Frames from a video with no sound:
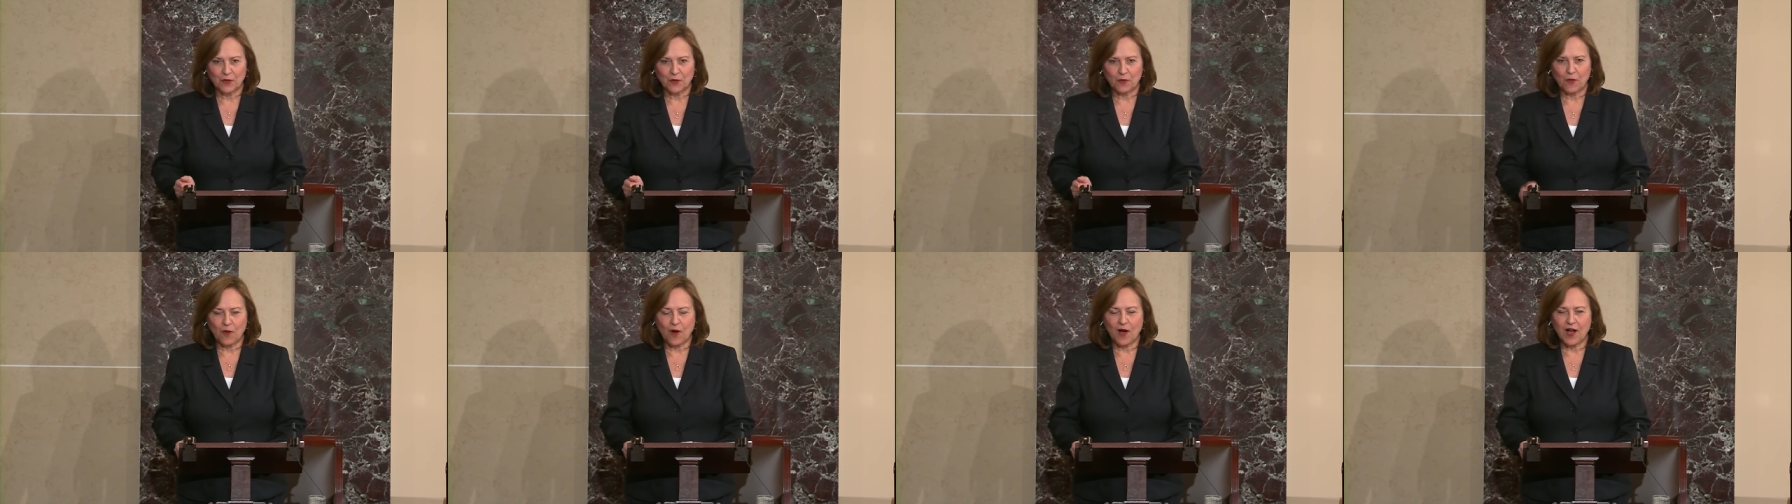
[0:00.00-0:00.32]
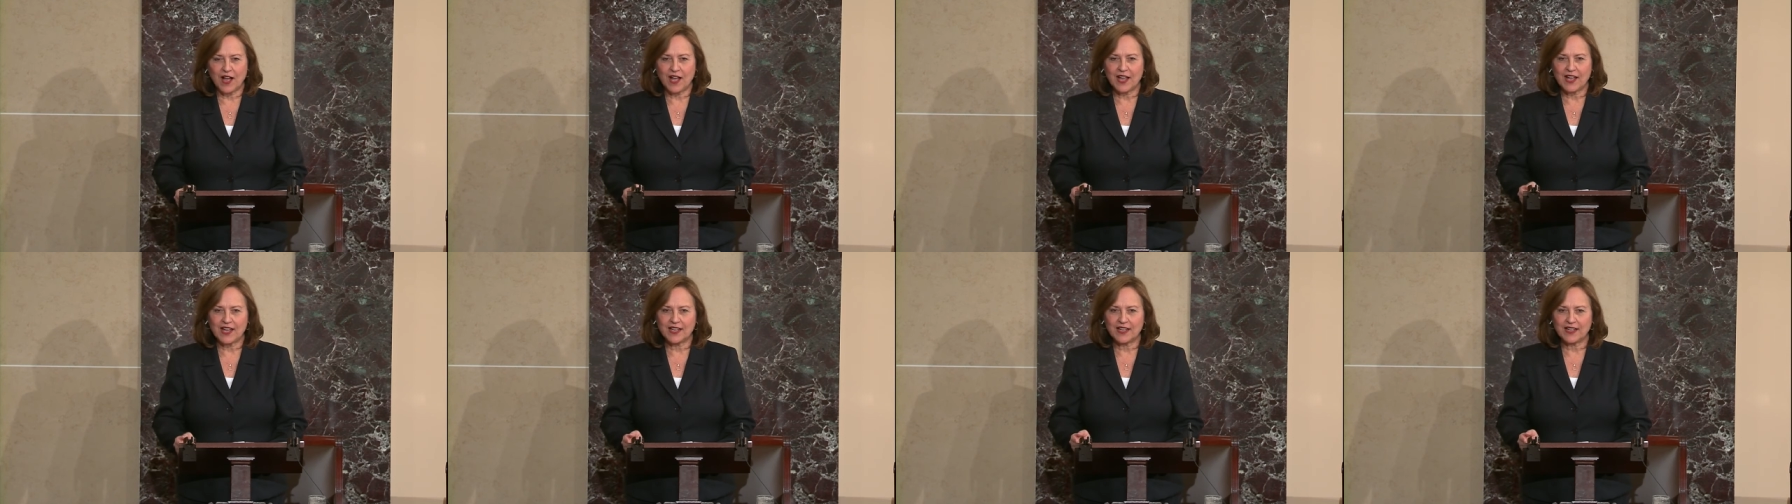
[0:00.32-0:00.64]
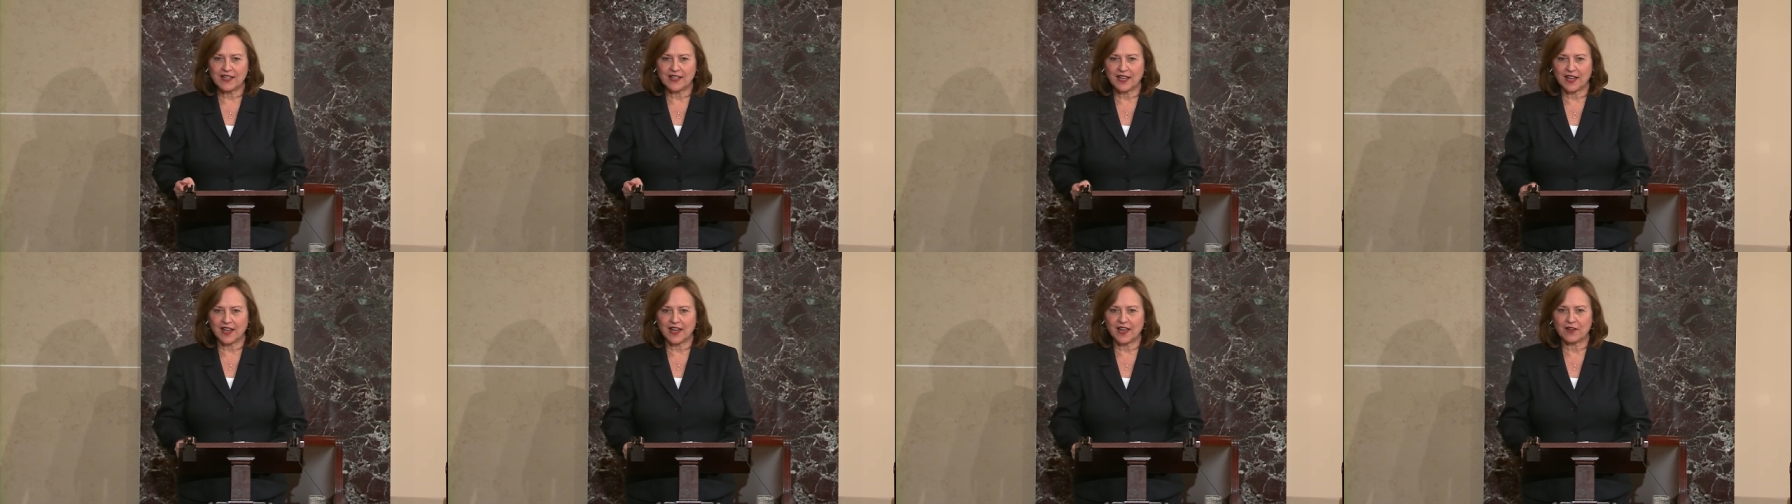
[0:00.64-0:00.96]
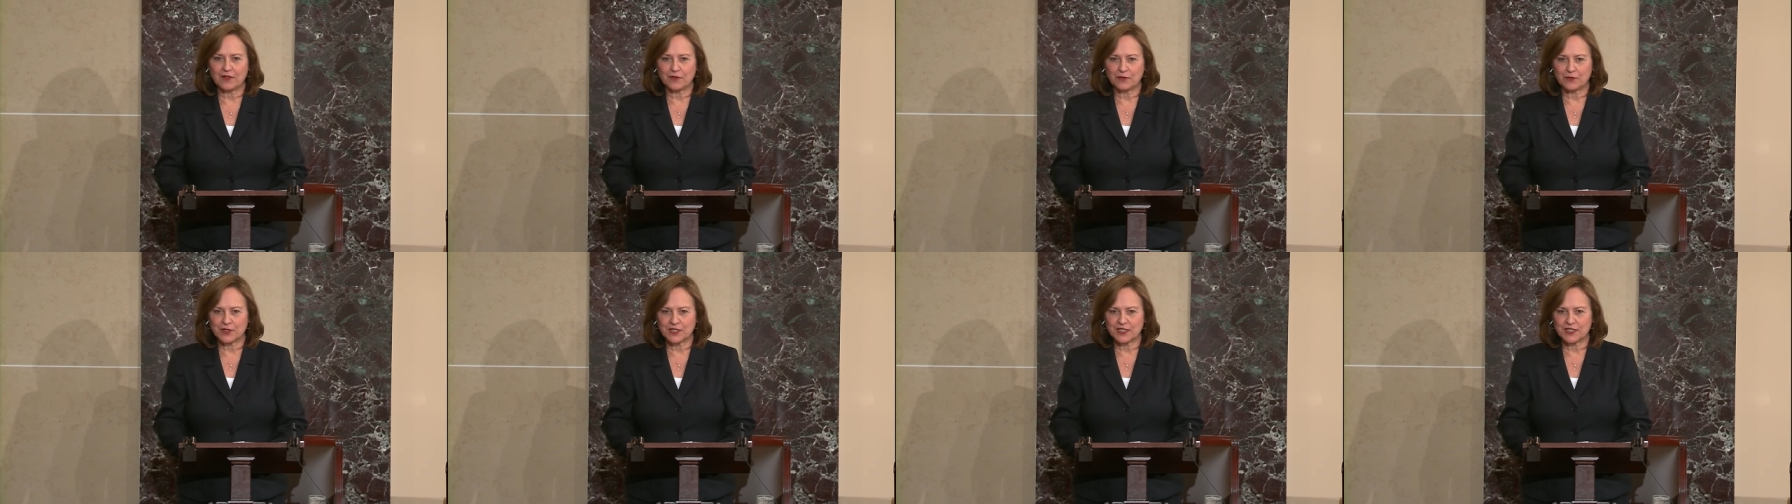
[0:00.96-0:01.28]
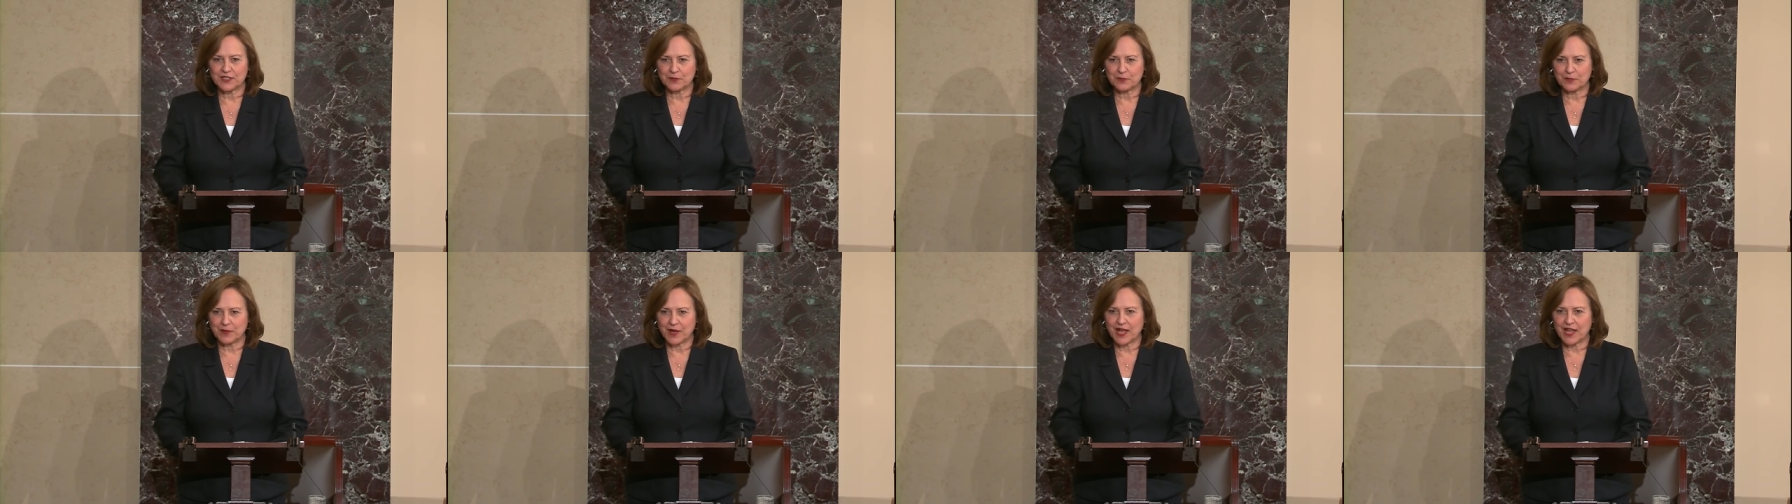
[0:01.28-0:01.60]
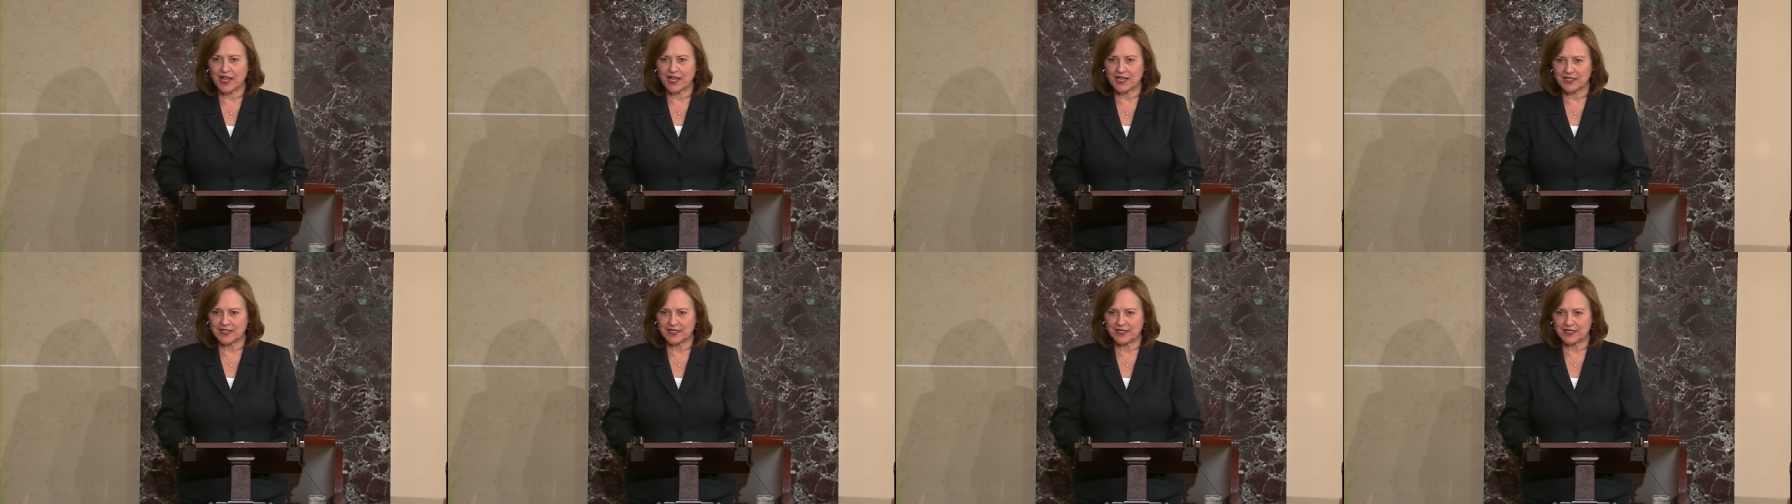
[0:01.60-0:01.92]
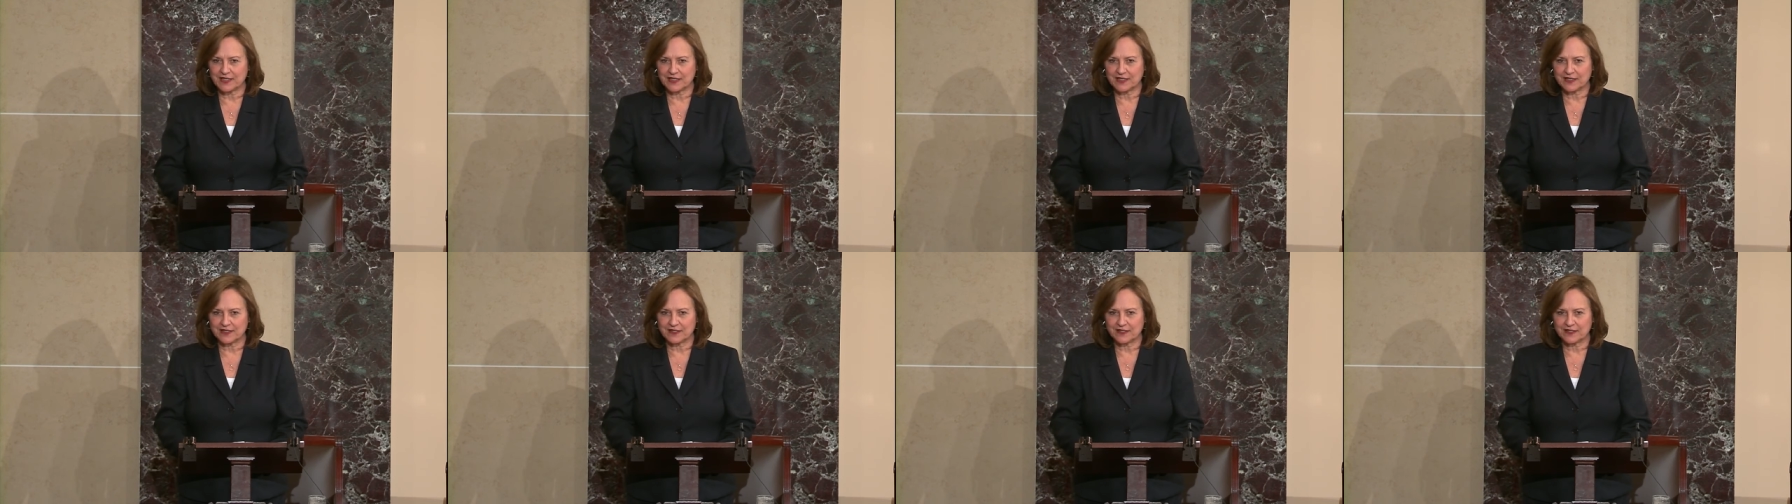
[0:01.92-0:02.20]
Why can't we debate